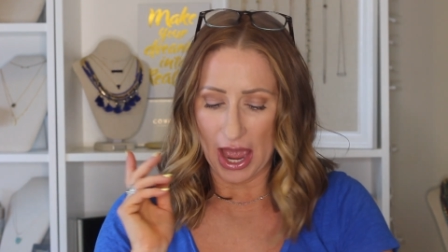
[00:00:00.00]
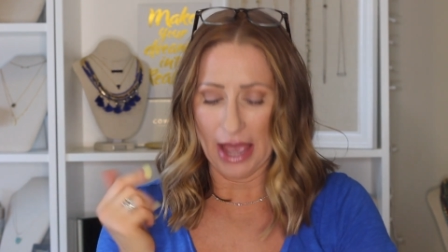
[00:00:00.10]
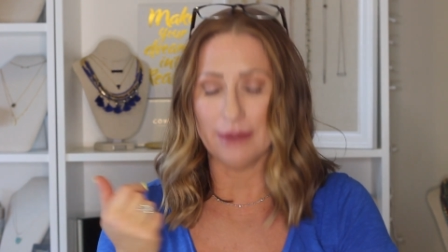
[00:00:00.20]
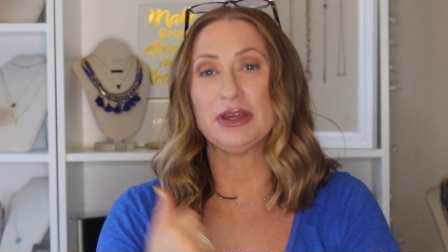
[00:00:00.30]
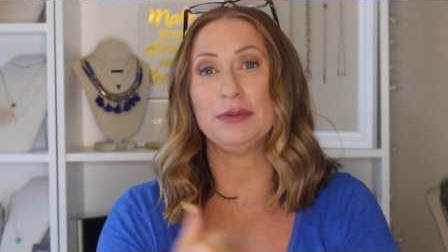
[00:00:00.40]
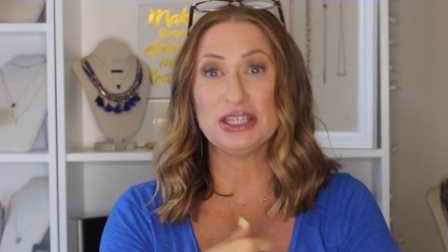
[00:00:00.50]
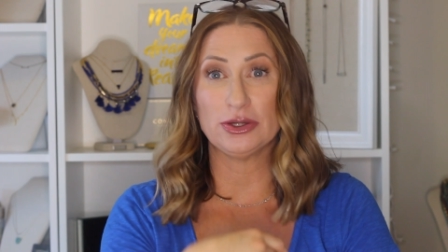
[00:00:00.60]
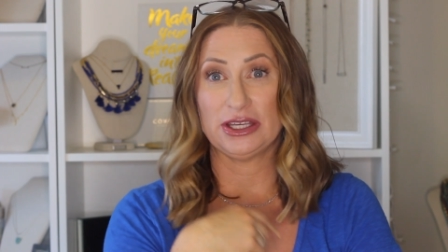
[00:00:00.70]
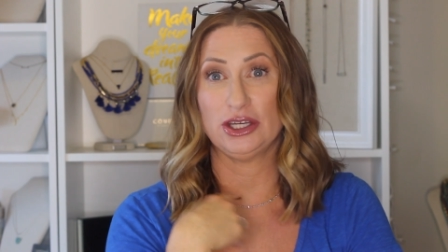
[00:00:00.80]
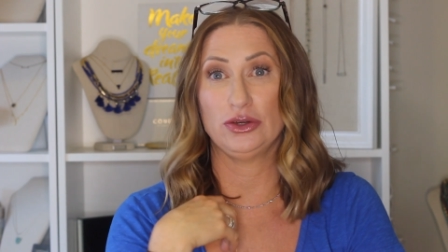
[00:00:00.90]
I'm going to be
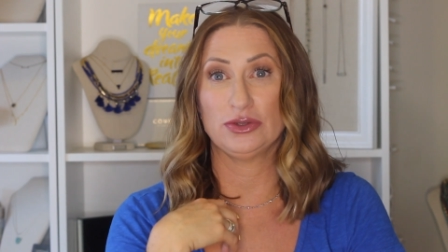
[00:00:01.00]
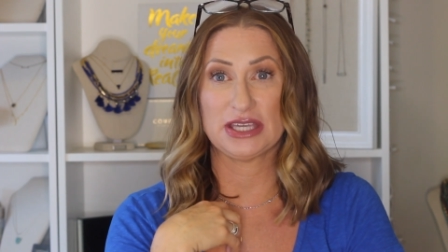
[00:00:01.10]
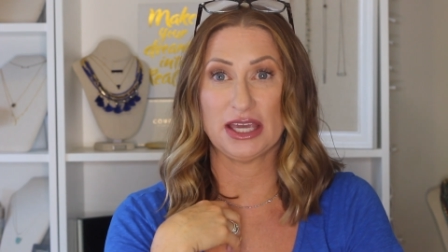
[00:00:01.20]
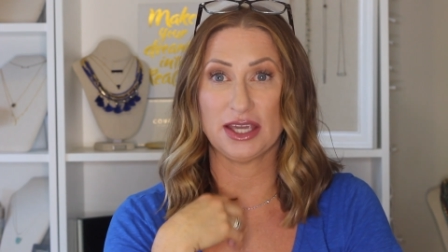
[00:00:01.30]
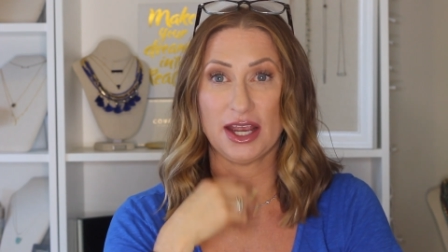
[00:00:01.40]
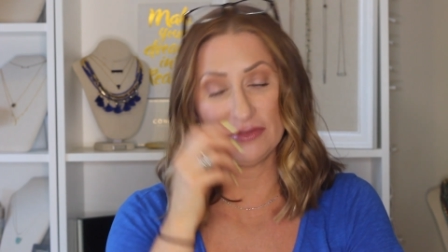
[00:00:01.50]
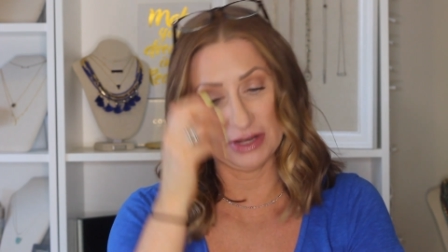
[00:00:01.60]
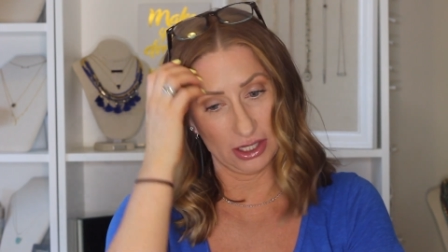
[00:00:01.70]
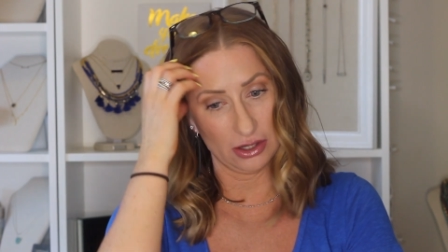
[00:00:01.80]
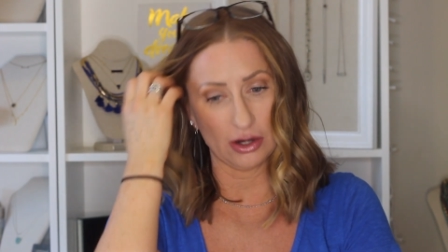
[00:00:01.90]
doing a new skincare
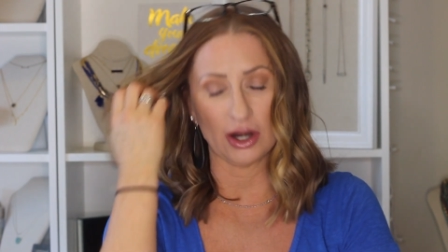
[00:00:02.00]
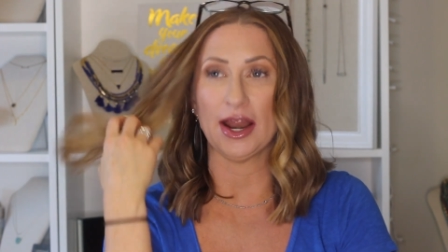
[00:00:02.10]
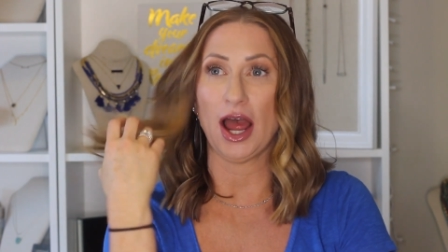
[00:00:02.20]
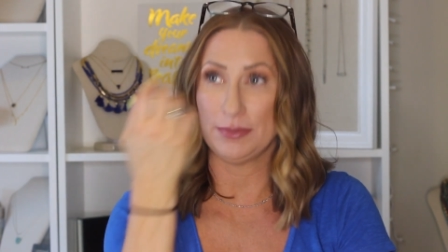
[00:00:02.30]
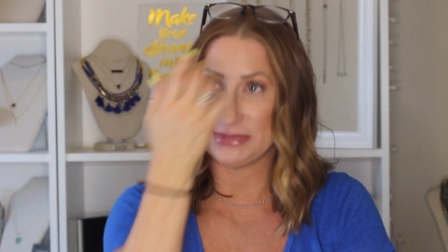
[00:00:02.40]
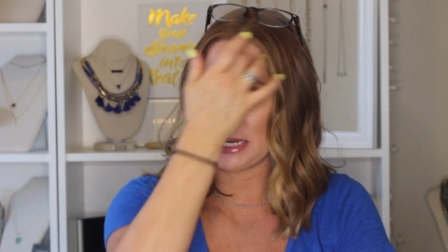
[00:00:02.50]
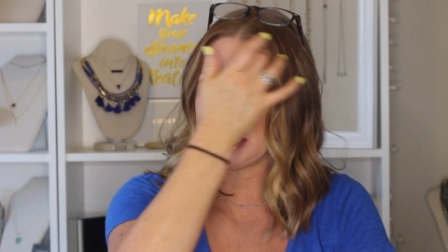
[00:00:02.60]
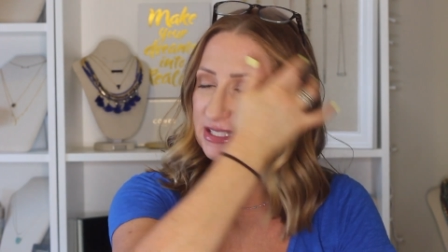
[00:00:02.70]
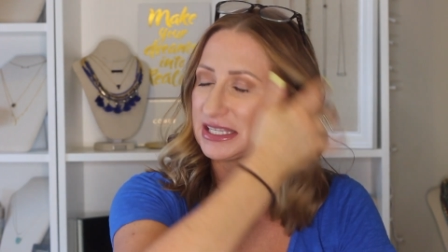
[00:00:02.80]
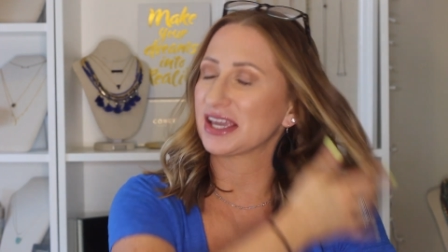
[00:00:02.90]
video or an
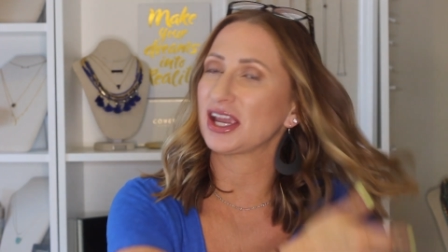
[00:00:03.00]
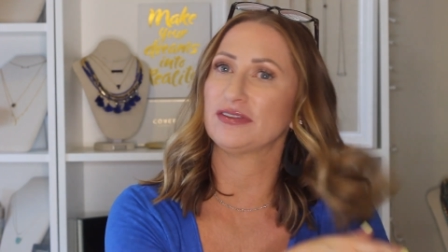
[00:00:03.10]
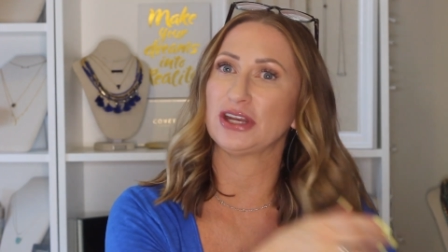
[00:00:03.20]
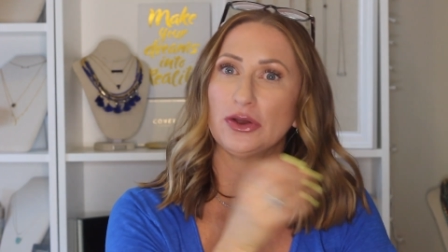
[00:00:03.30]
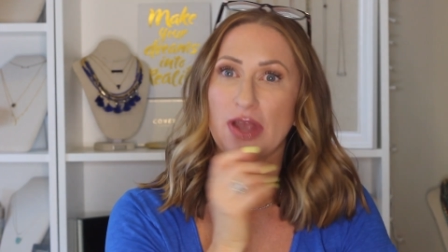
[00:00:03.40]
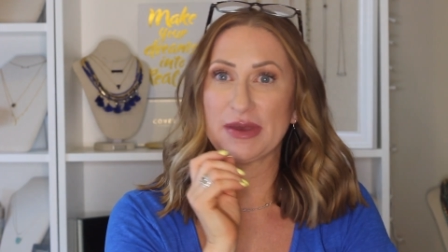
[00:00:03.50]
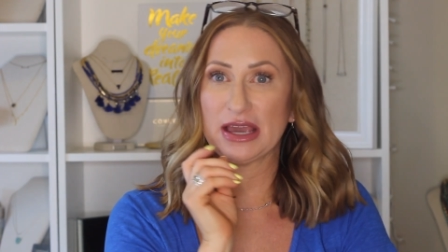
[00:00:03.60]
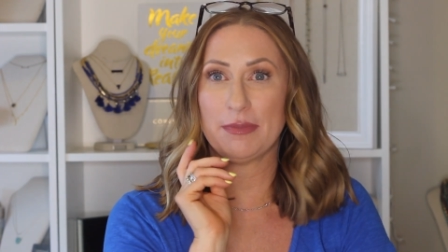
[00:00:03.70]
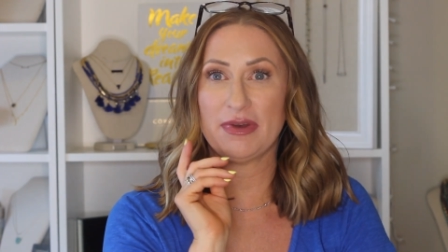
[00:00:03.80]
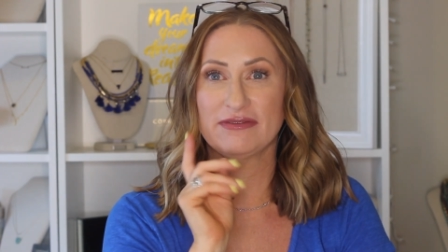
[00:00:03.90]
updated skincare video
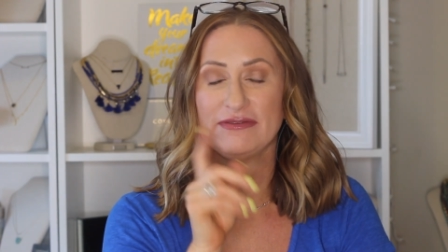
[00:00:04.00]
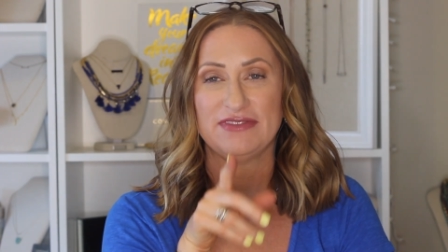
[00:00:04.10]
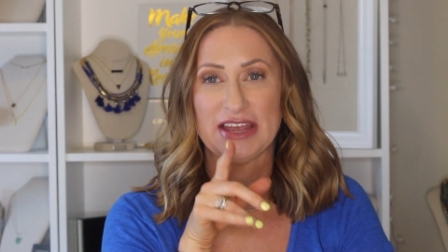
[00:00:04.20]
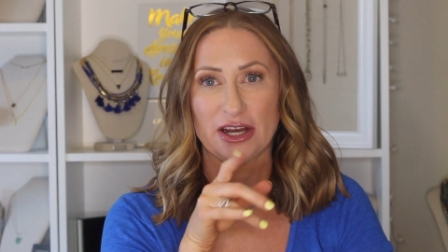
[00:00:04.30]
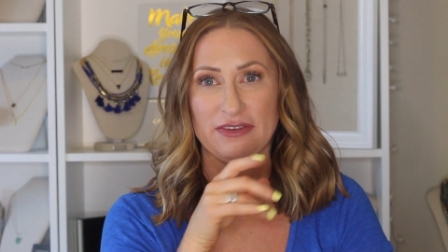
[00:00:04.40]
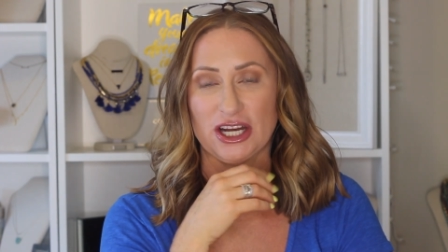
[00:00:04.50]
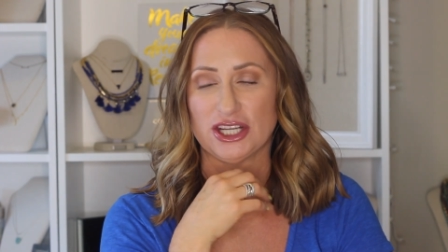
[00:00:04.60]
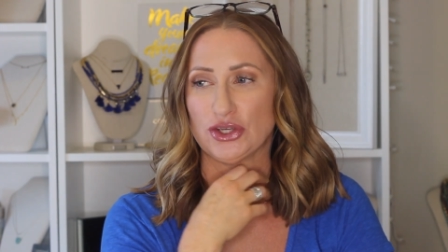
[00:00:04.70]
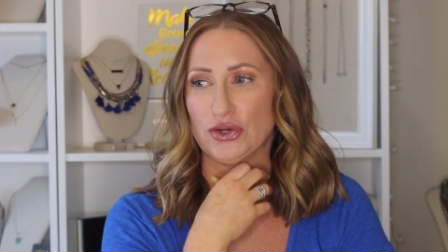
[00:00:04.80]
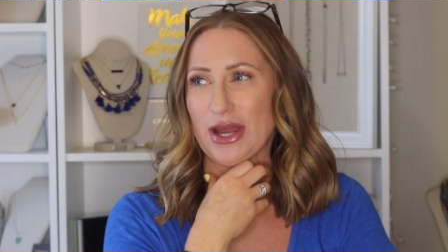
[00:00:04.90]
coming up very, very
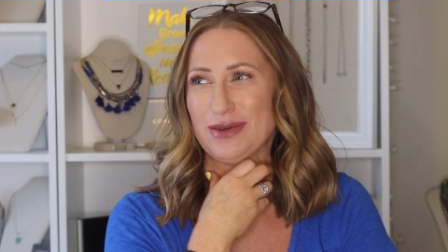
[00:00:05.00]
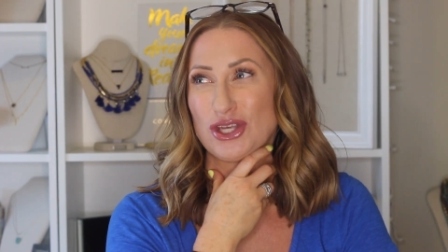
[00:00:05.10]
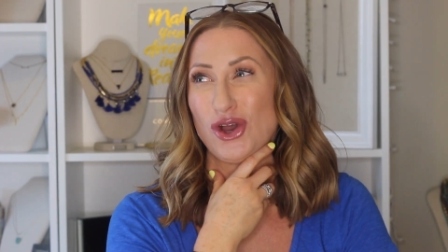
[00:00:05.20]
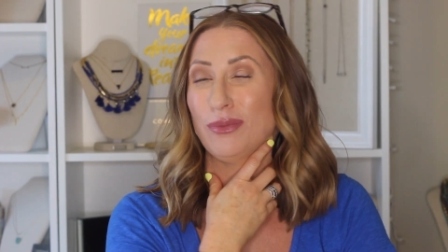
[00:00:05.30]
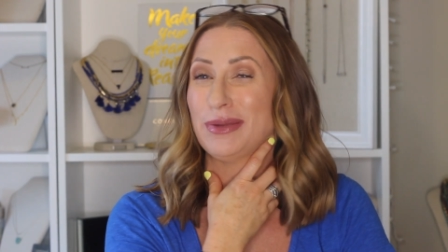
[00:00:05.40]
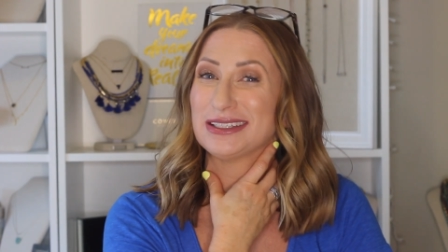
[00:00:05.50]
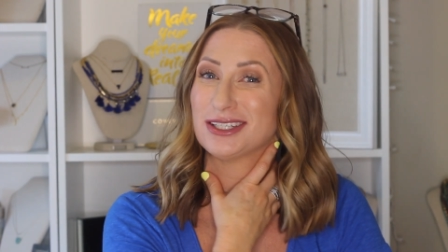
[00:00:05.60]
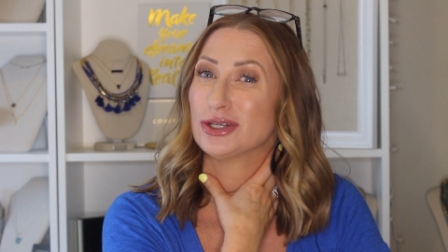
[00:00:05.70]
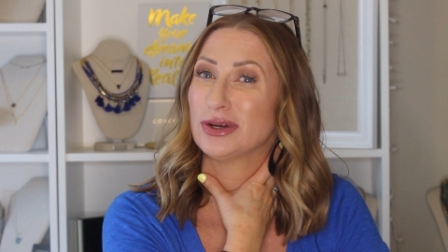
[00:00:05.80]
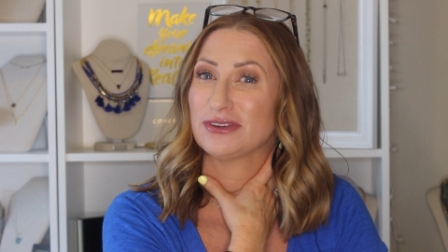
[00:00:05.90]
soon. I was hoping
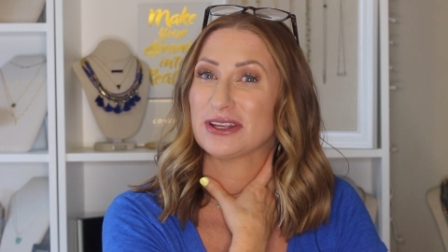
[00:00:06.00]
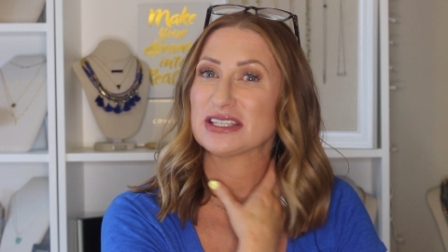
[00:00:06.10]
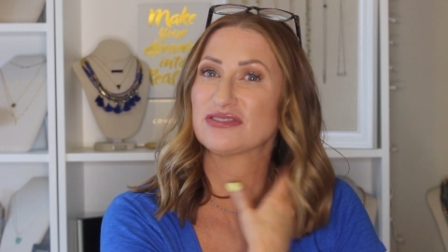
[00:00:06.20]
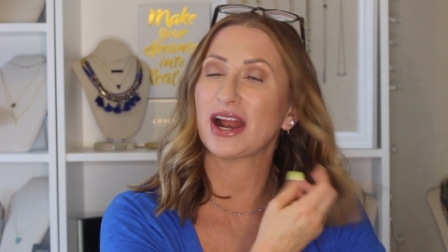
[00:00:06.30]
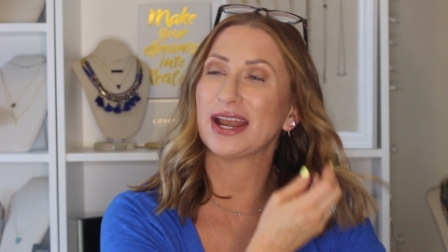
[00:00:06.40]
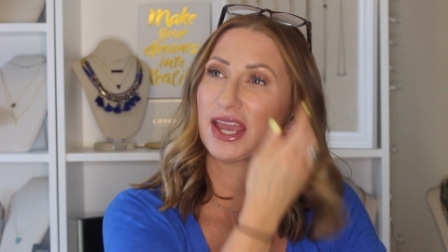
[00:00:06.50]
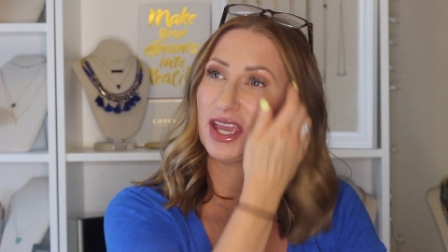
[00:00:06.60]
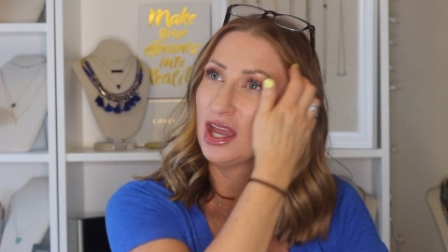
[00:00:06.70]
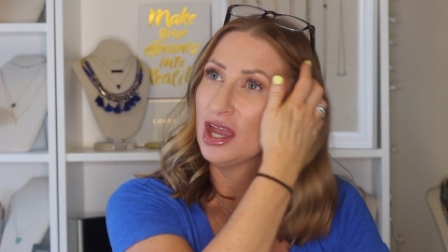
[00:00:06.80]
to do it for this Friday,